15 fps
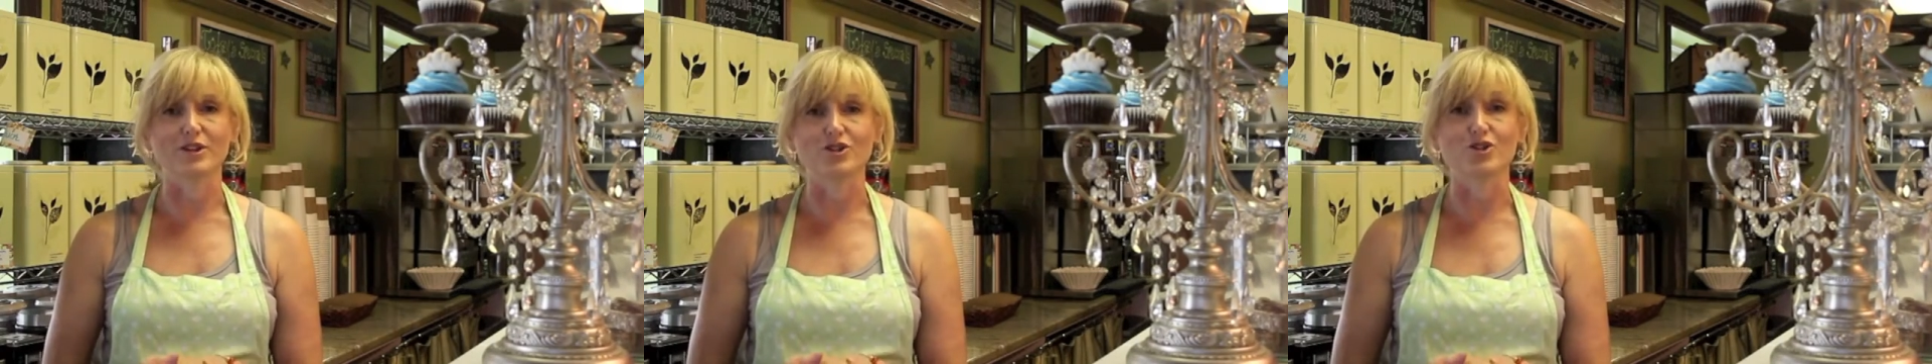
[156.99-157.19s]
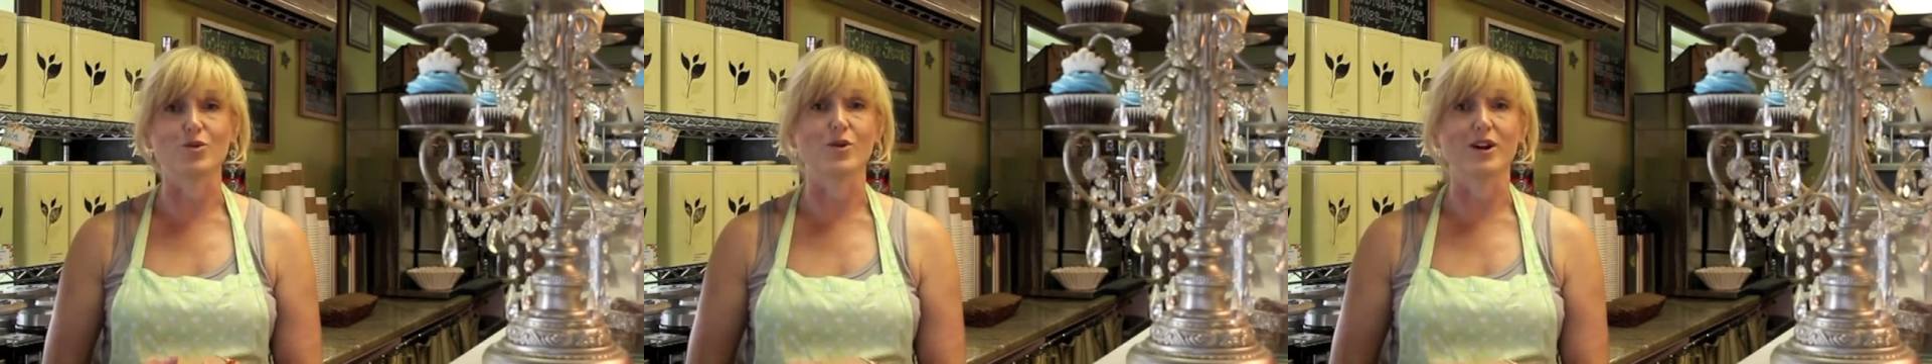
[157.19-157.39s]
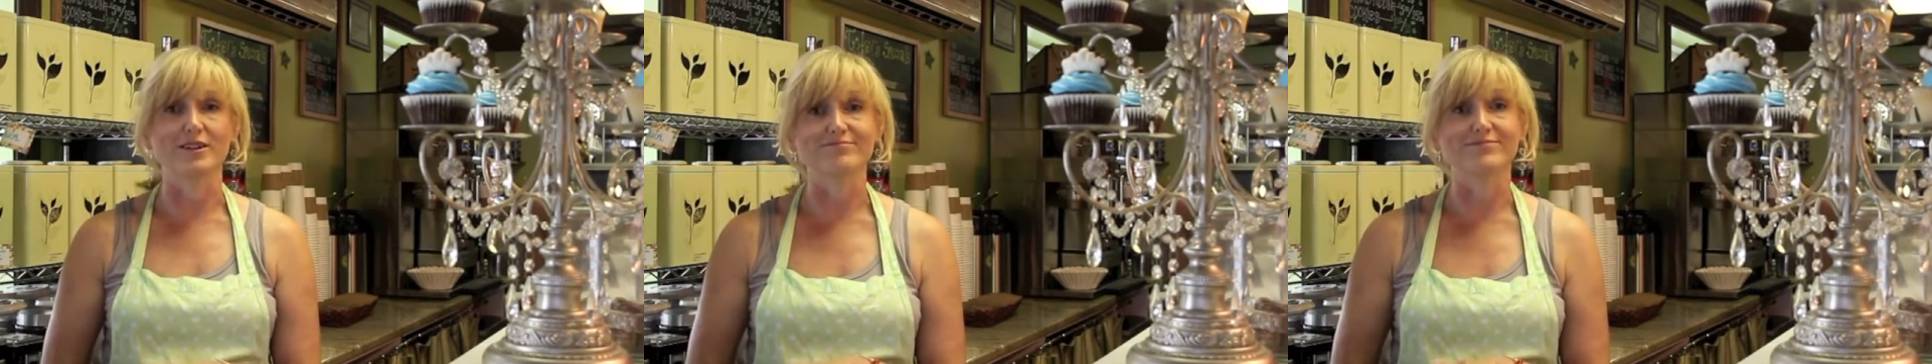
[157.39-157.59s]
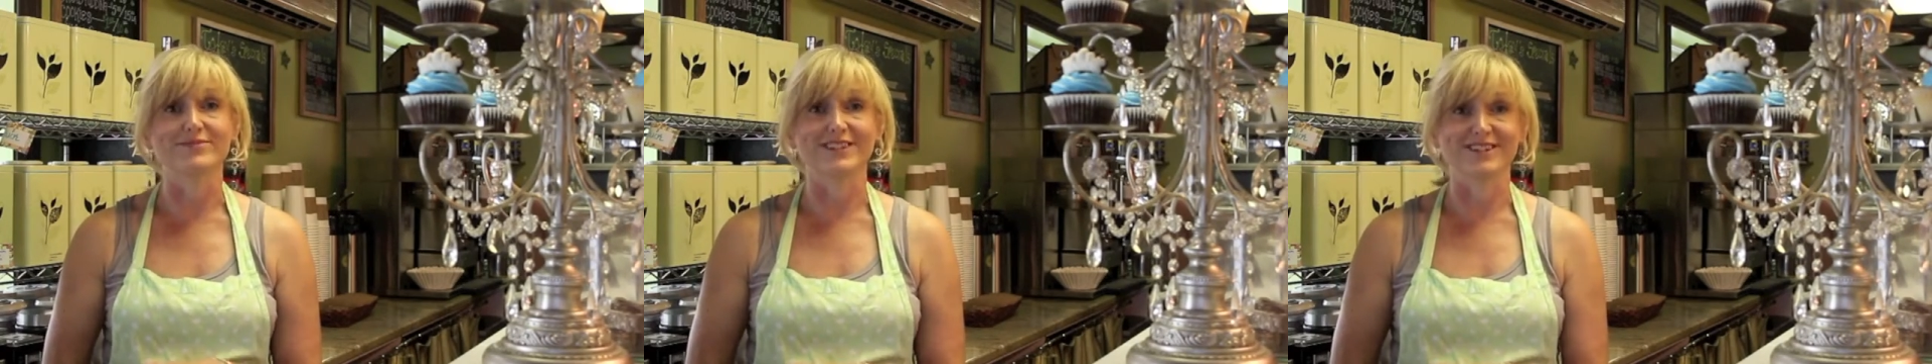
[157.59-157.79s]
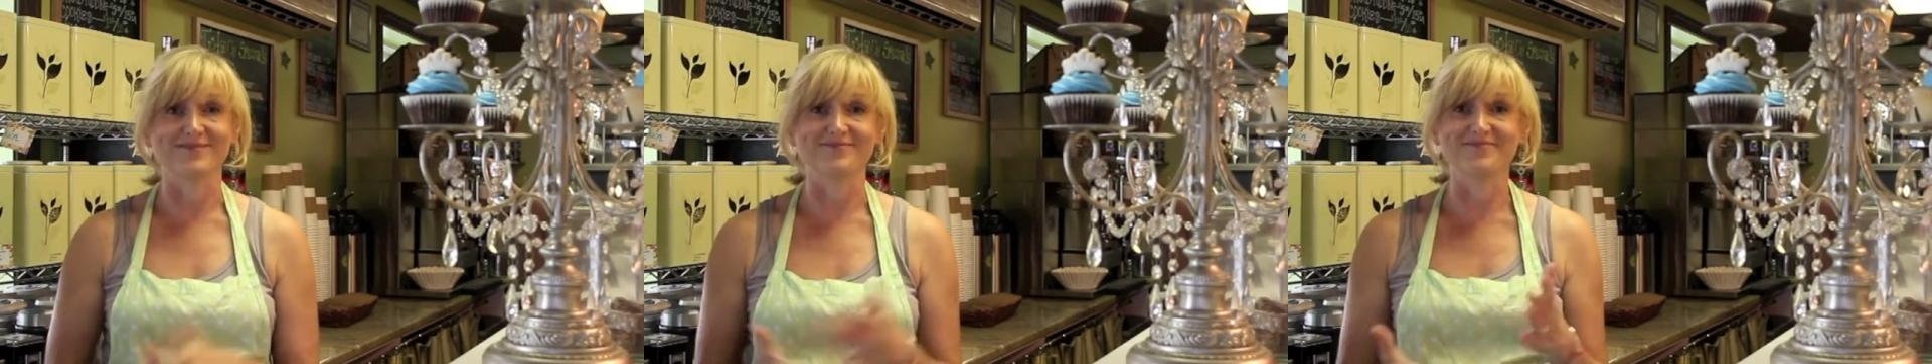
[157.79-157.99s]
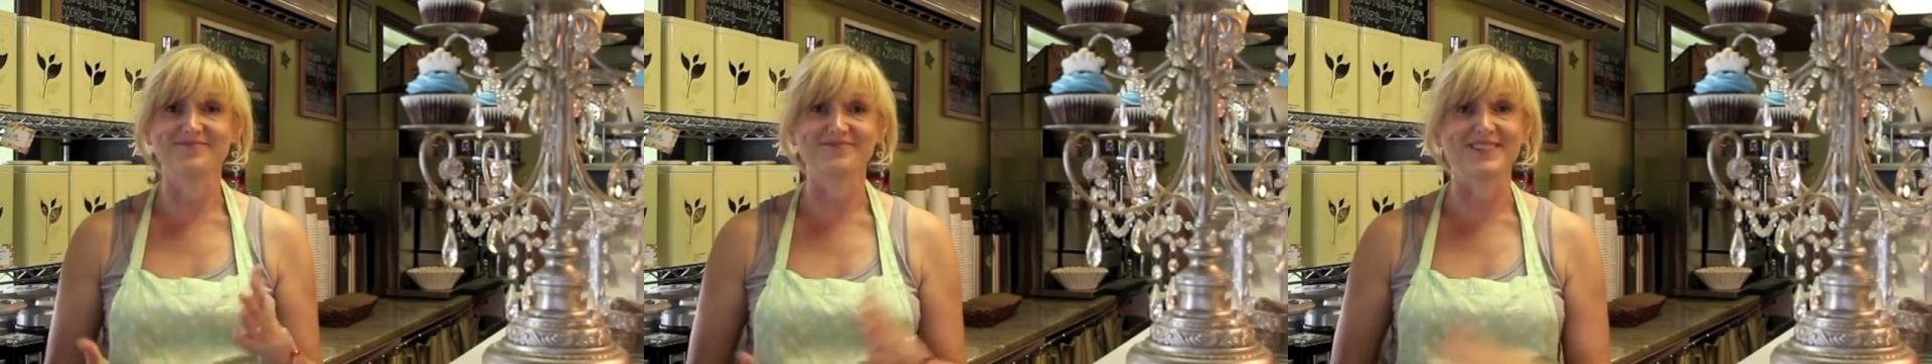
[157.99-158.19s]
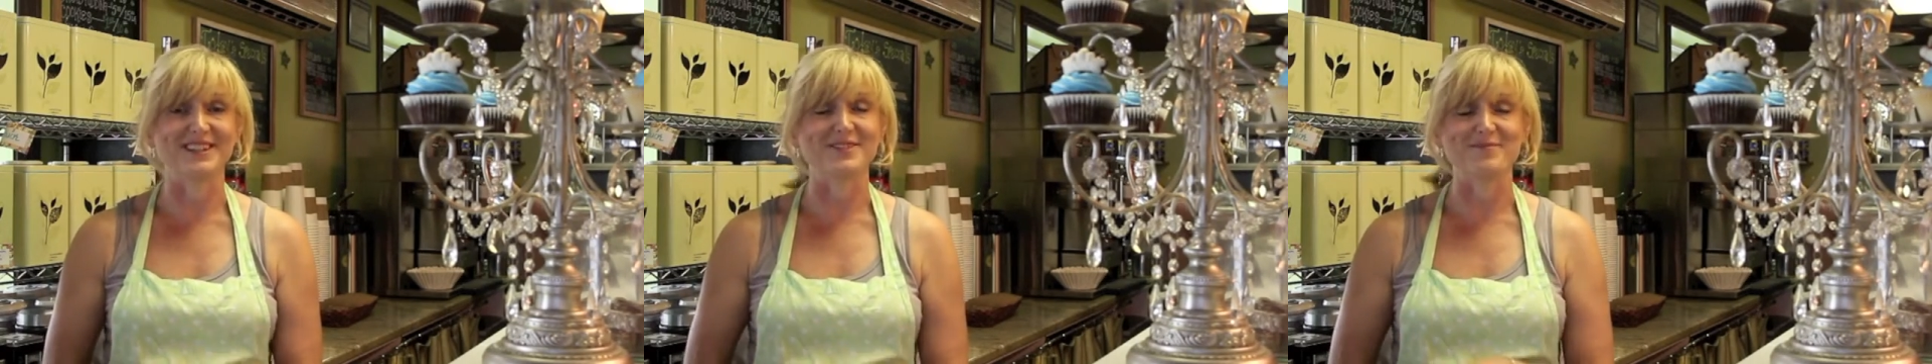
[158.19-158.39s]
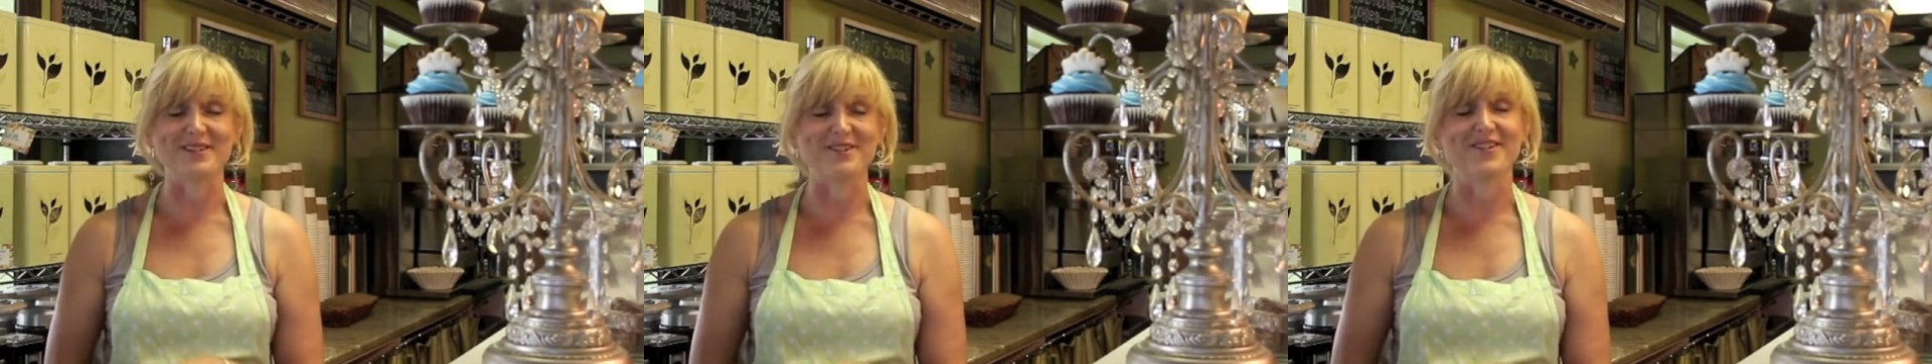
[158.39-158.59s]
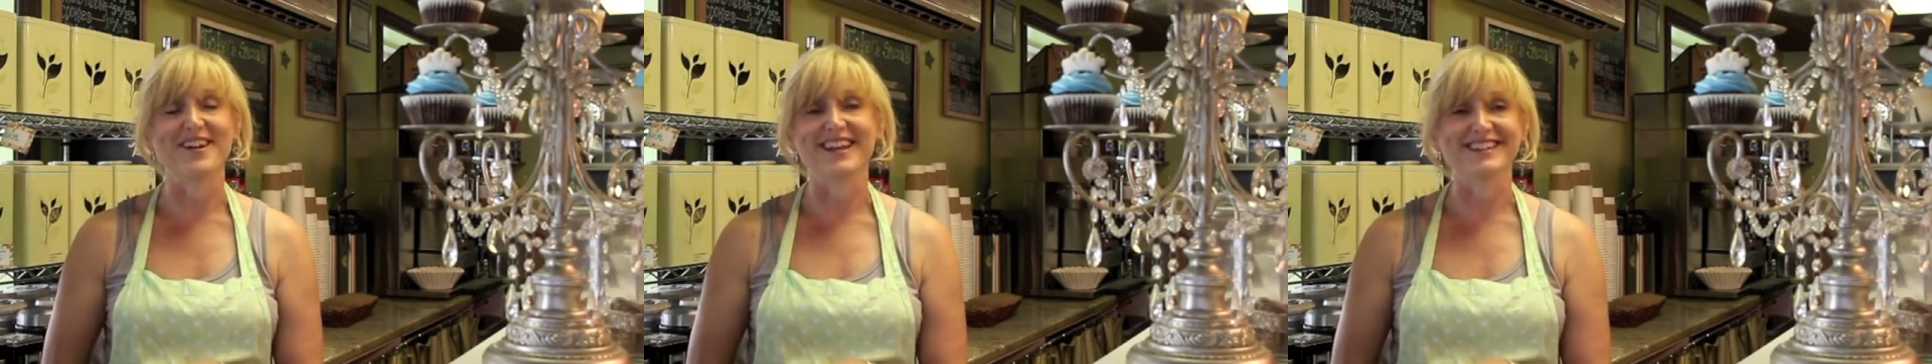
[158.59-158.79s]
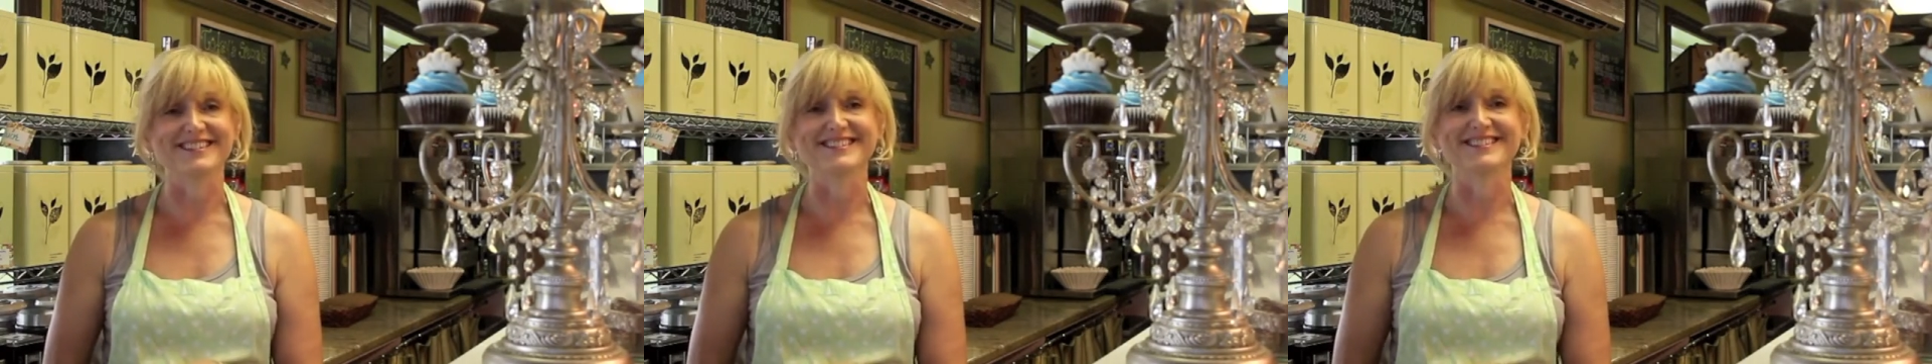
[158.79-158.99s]
the shore. It's been
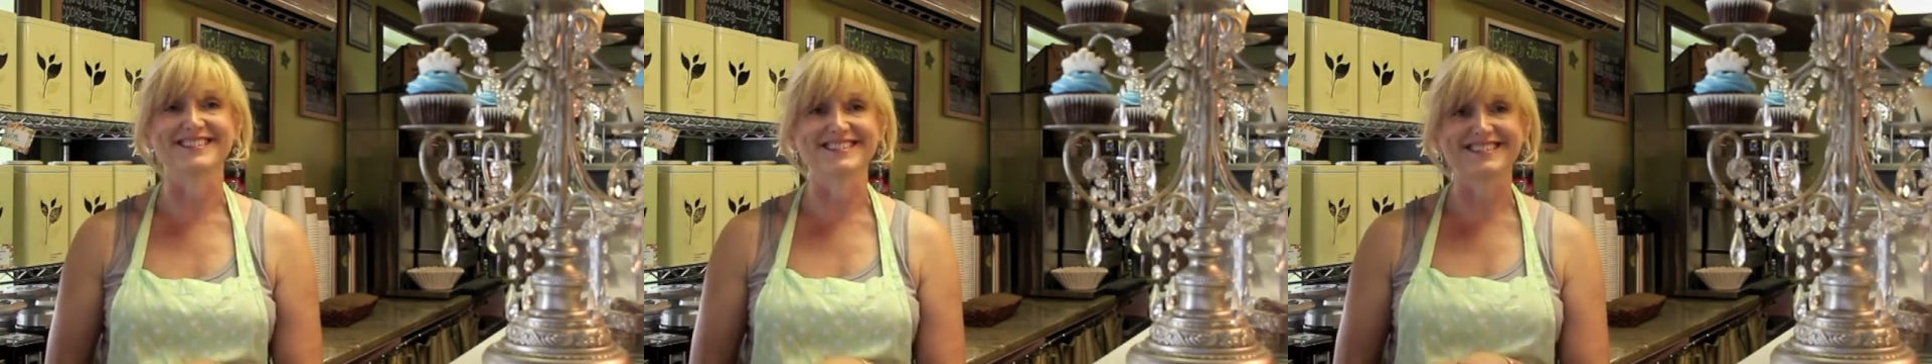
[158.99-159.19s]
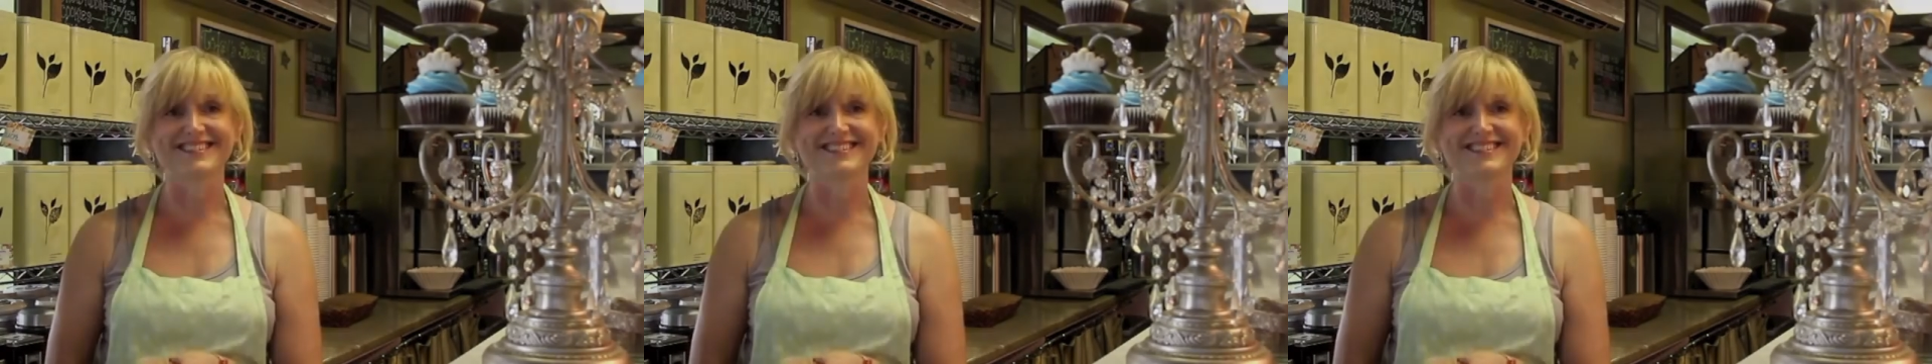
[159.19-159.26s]
great.